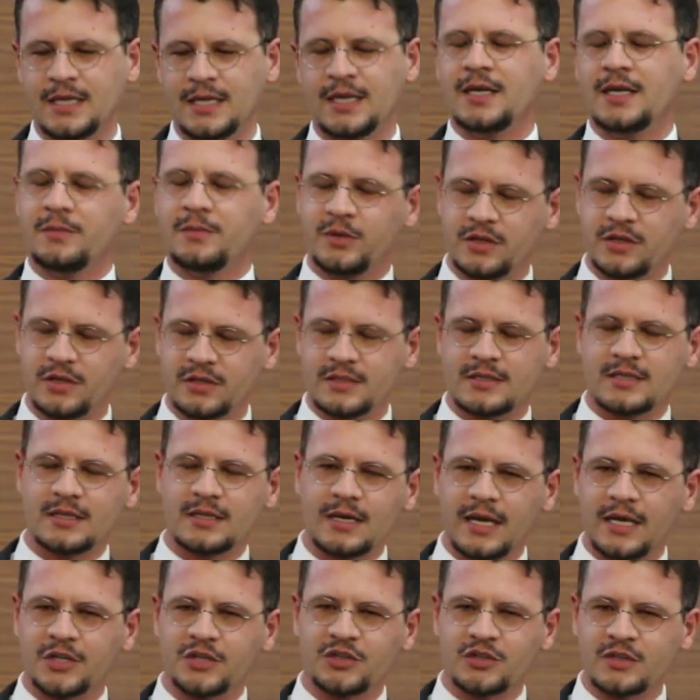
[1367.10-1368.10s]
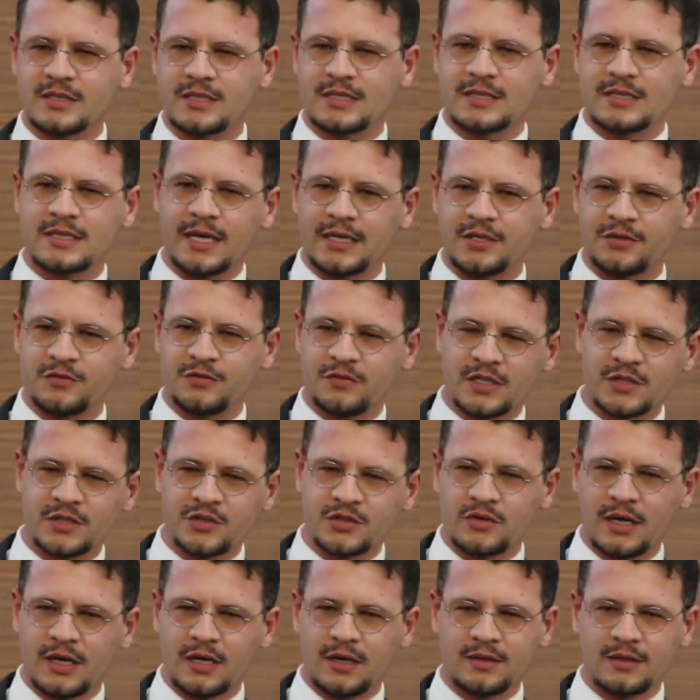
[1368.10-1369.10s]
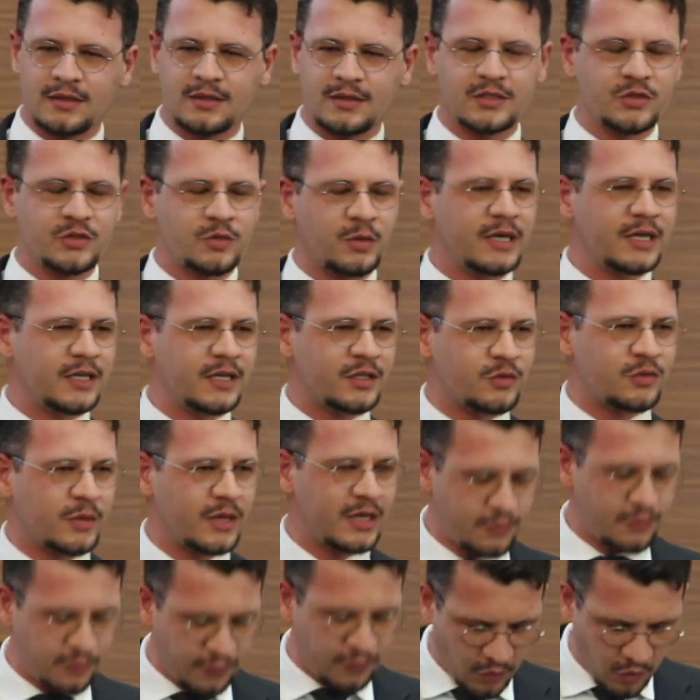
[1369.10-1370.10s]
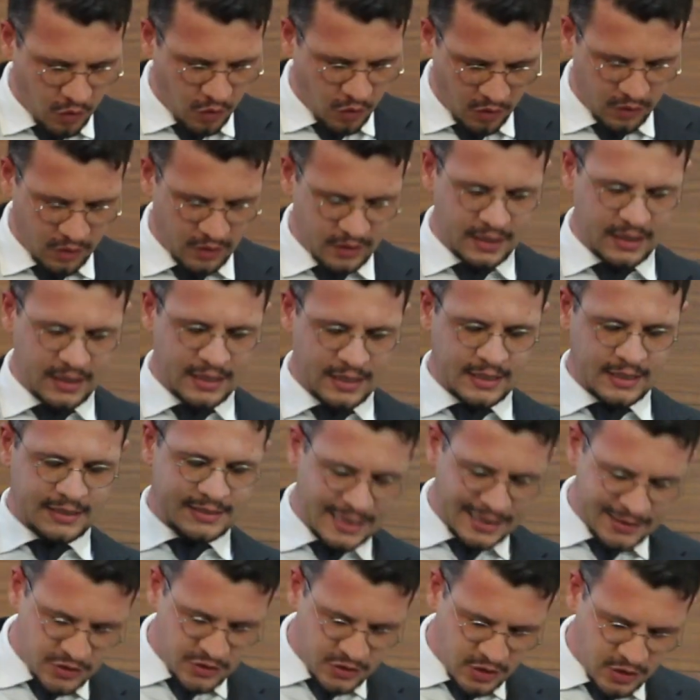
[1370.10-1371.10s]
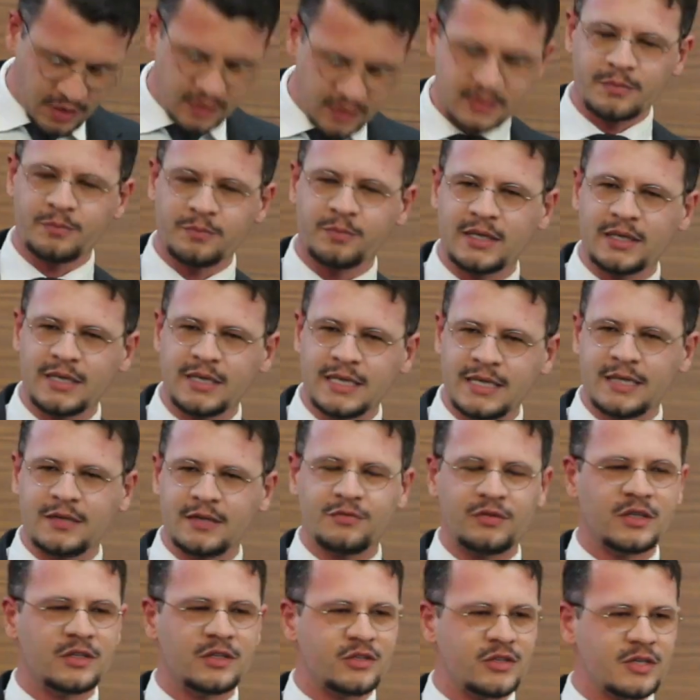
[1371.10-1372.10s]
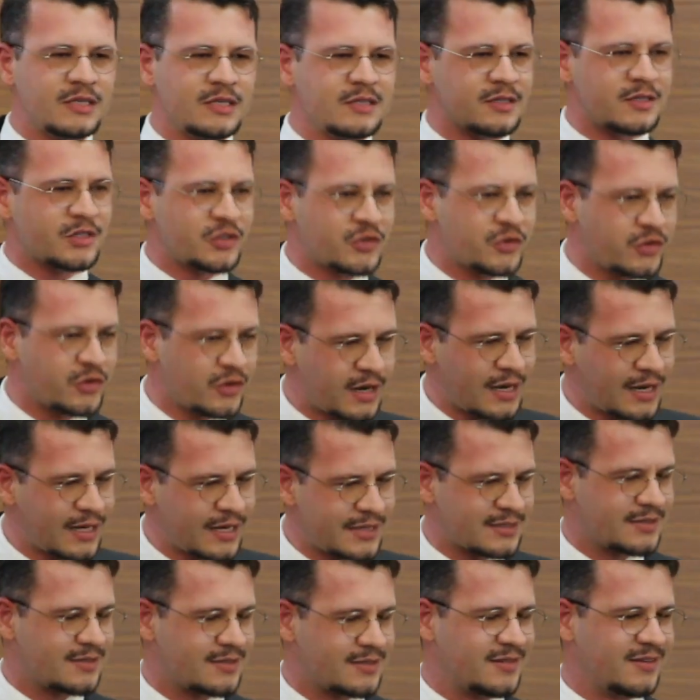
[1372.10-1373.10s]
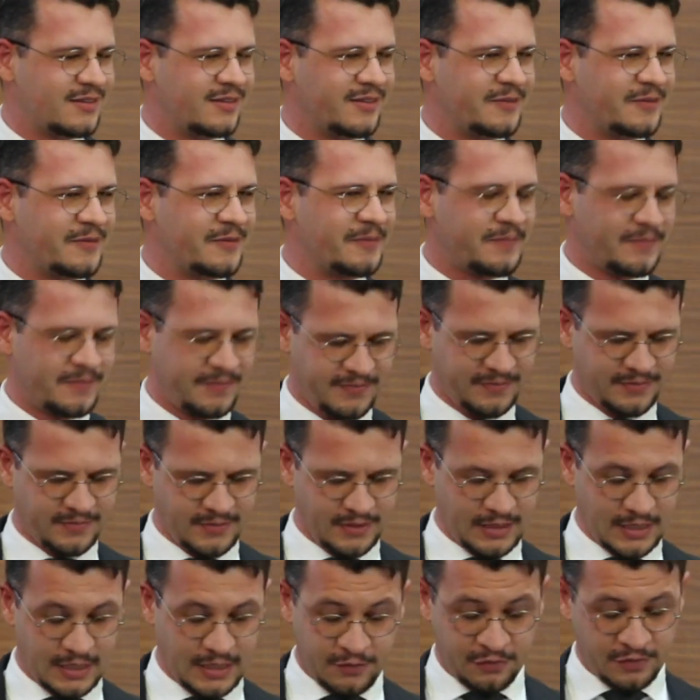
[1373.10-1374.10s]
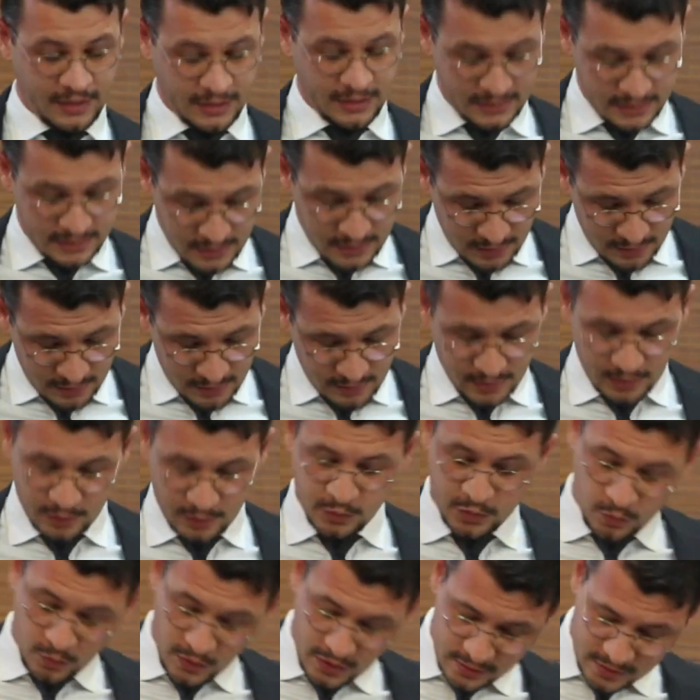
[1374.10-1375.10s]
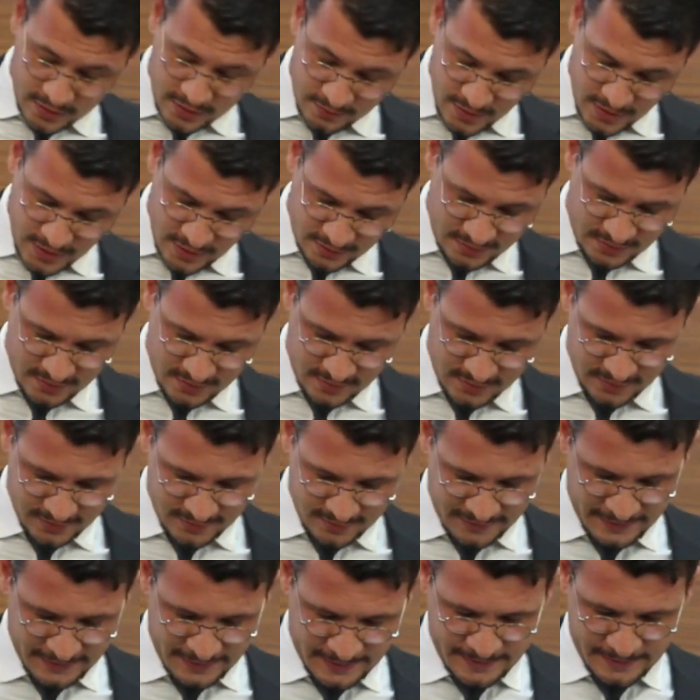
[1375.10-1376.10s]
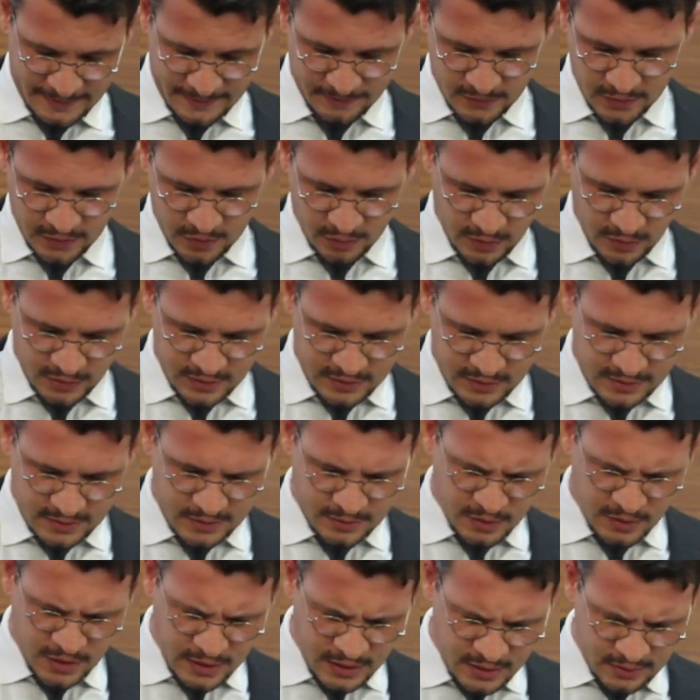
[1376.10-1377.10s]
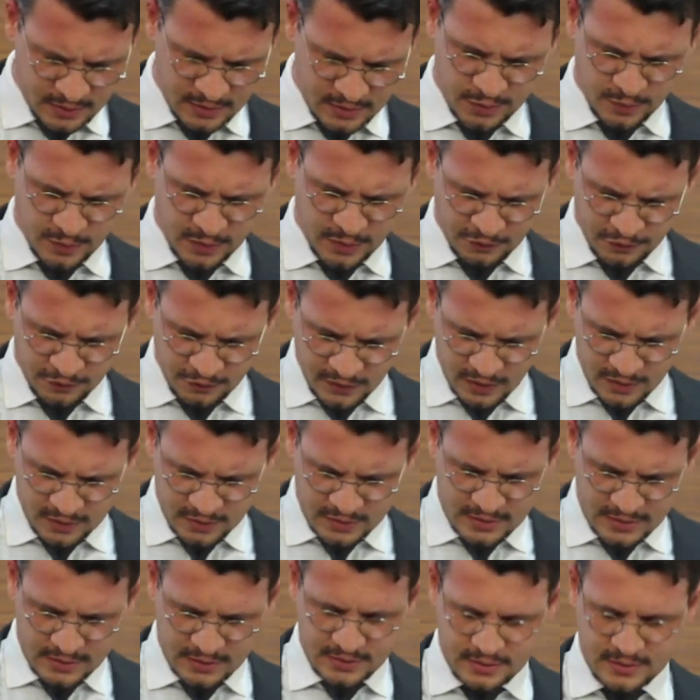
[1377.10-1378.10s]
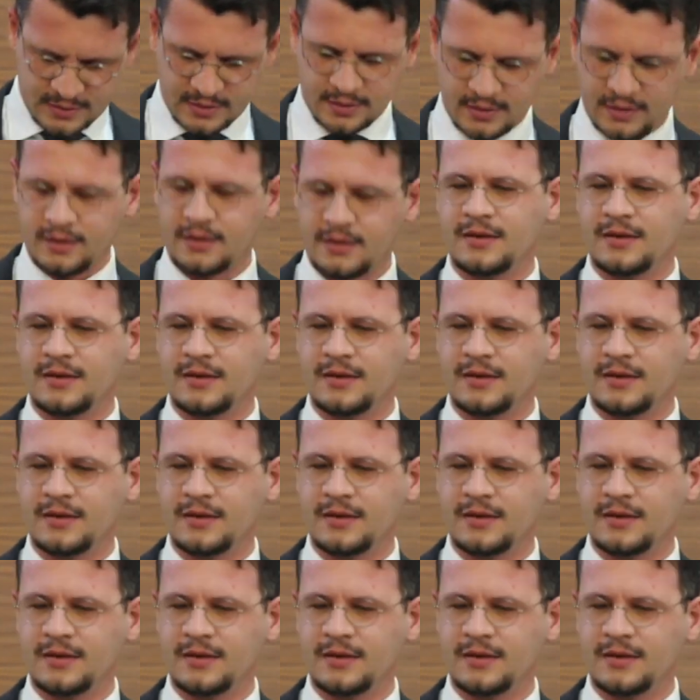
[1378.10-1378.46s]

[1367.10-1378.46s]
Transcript: Because the nation state of Israel in 2024 does not believe in Jesus Christ. If they did, they would welcome us. So, what does it mean to be a fellow citizen?